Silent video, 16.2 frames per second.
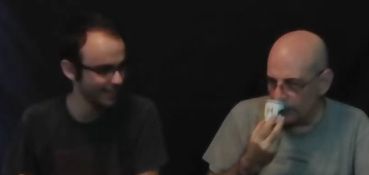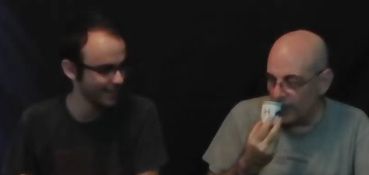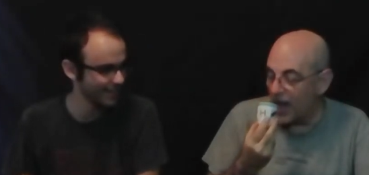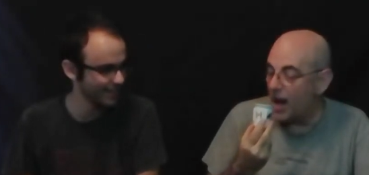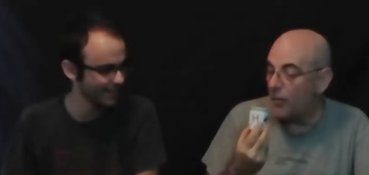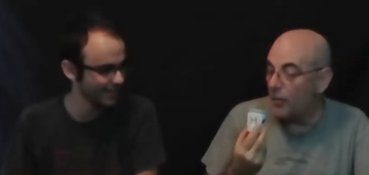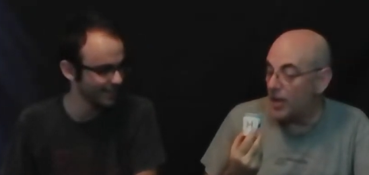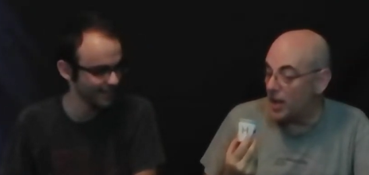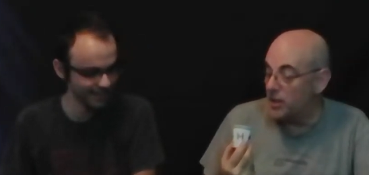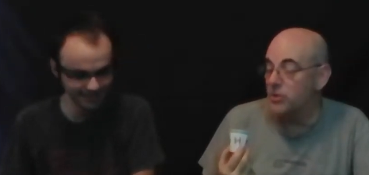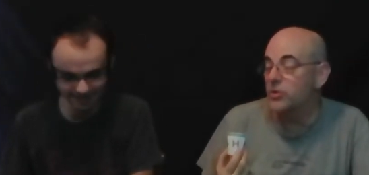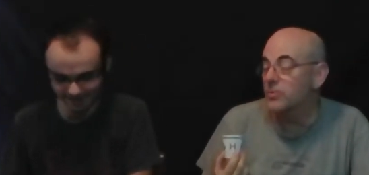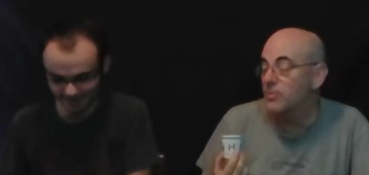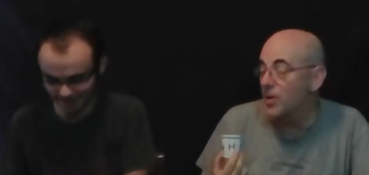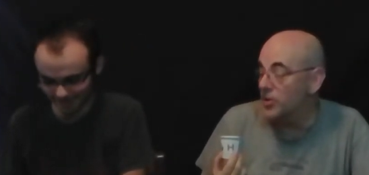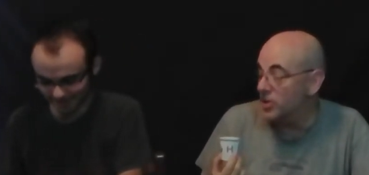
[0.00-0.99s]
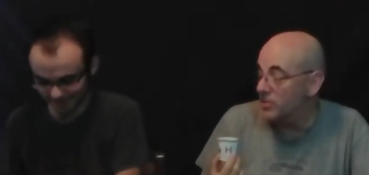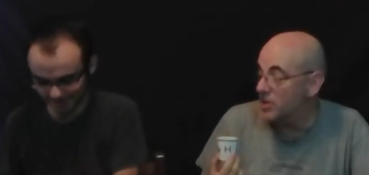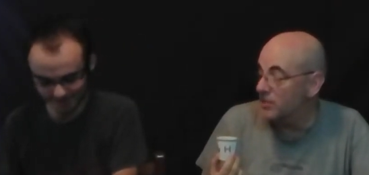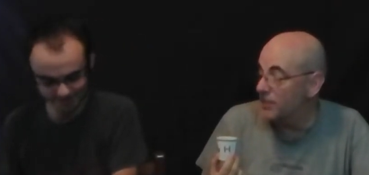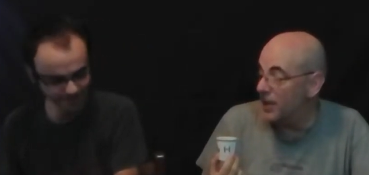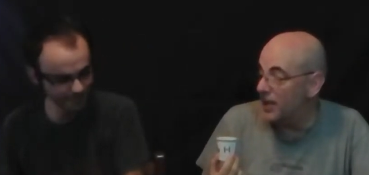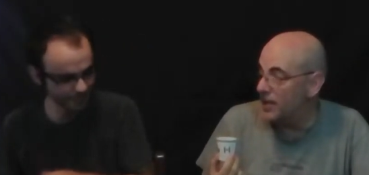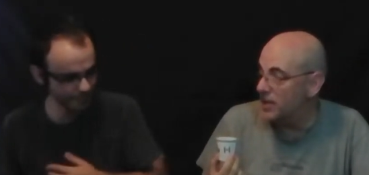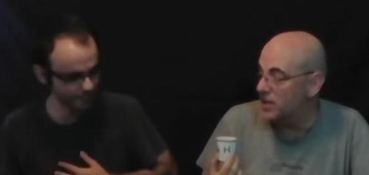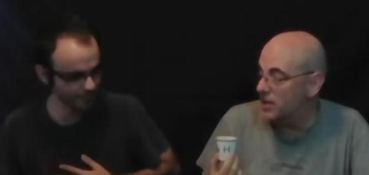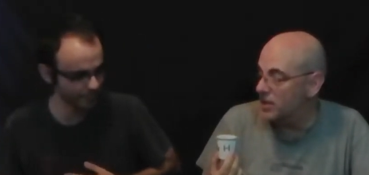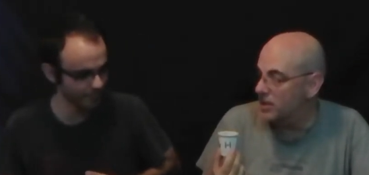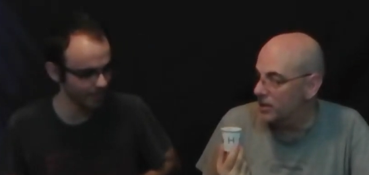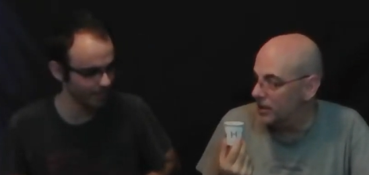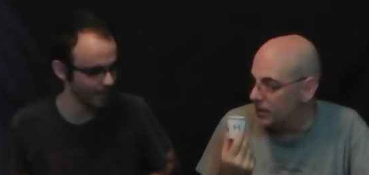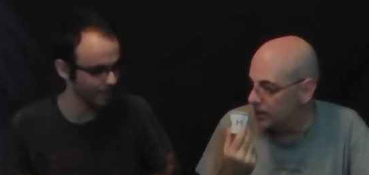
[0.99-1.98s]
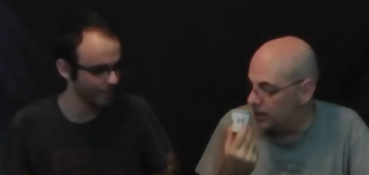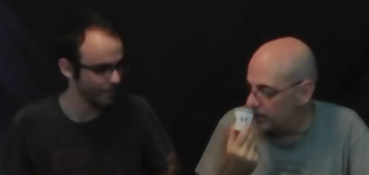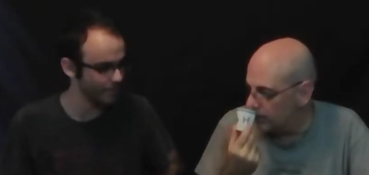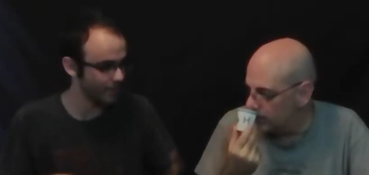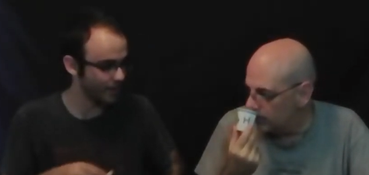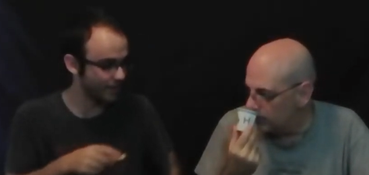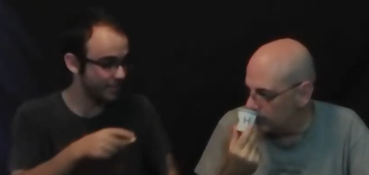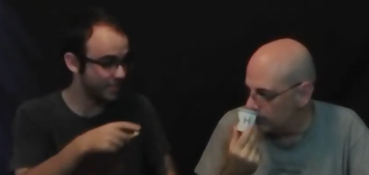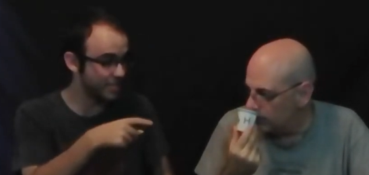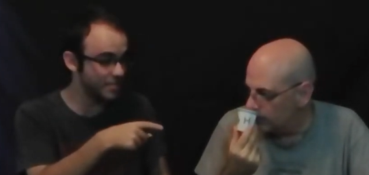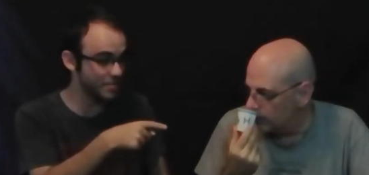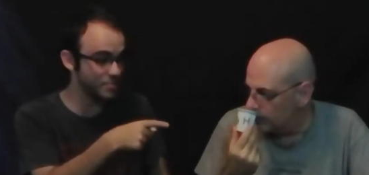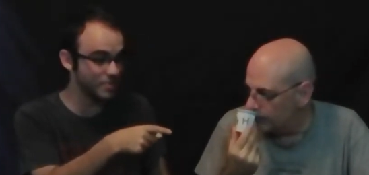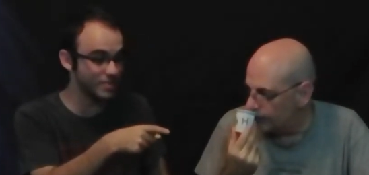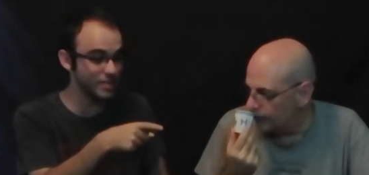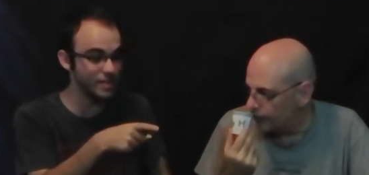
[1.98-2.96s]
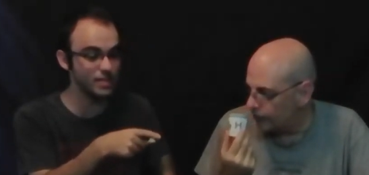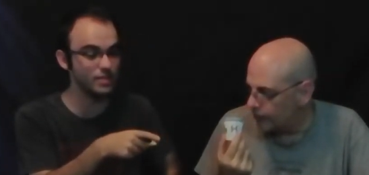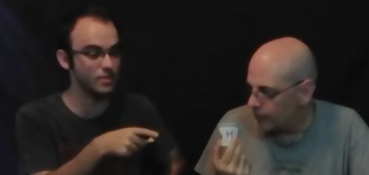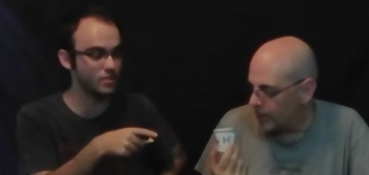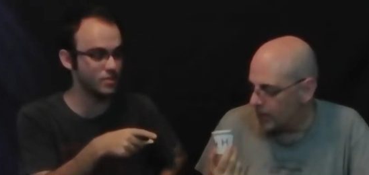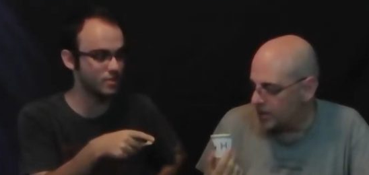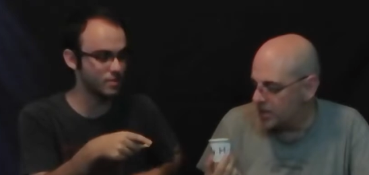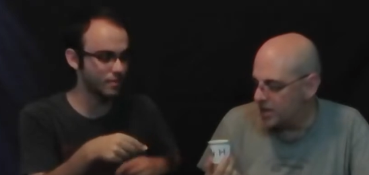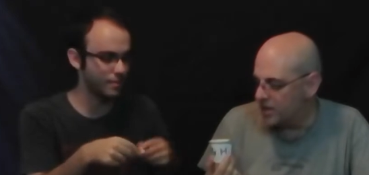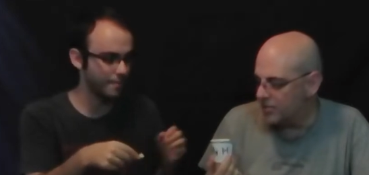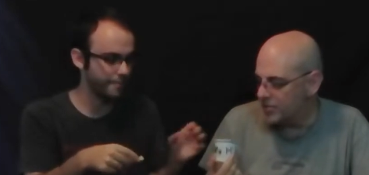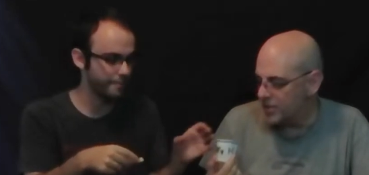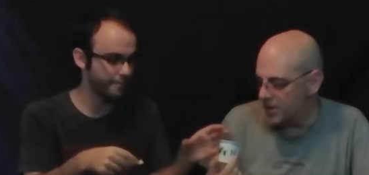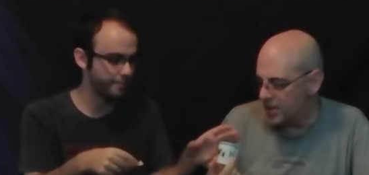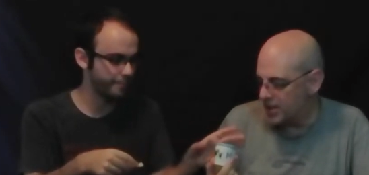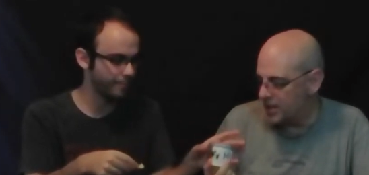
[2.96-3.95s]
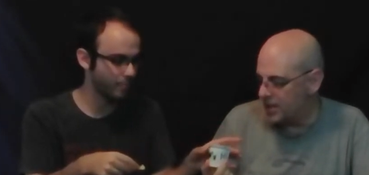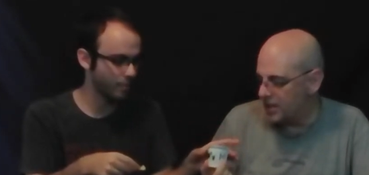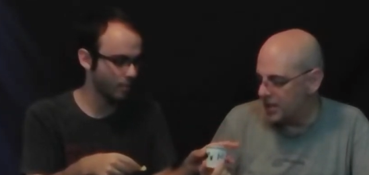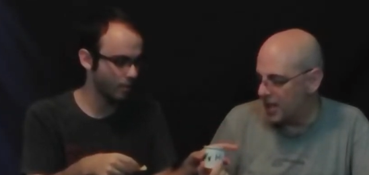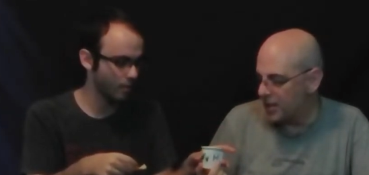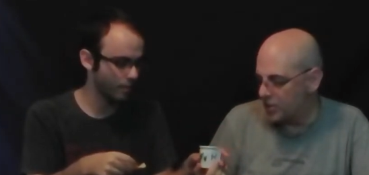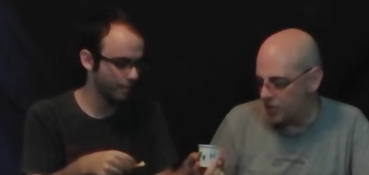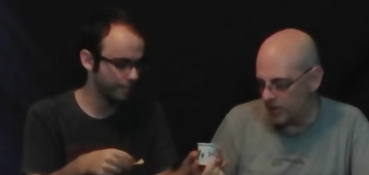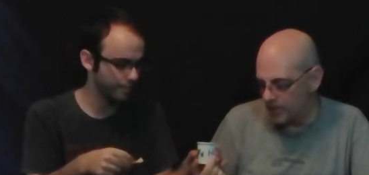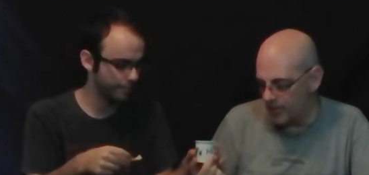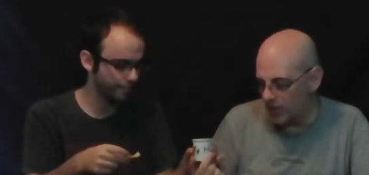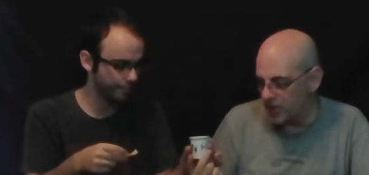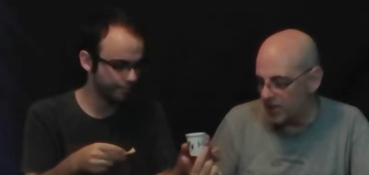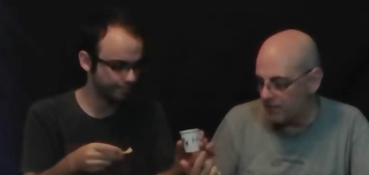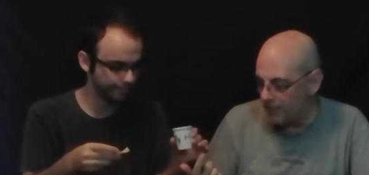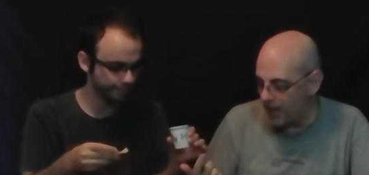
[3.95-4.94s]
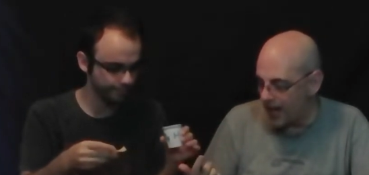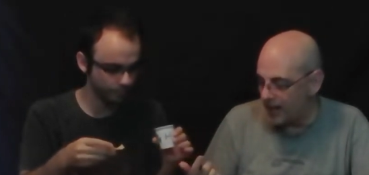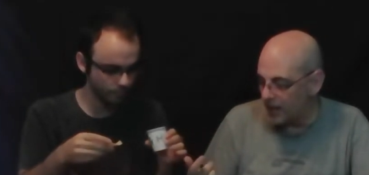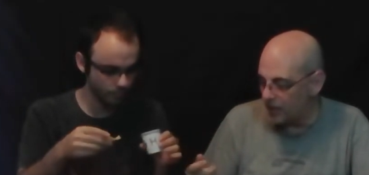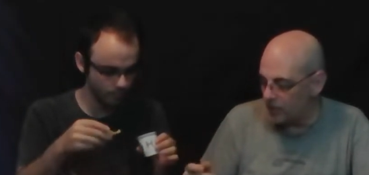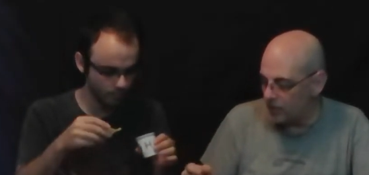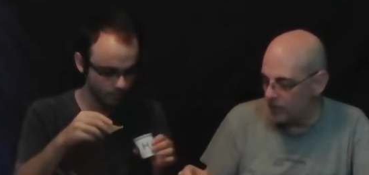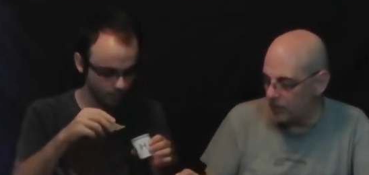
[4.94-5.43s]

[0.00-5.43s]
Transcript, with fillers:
Speaker 1: That one I do smell some spice. And I see some seeds. See some seeds. I do smell tomato.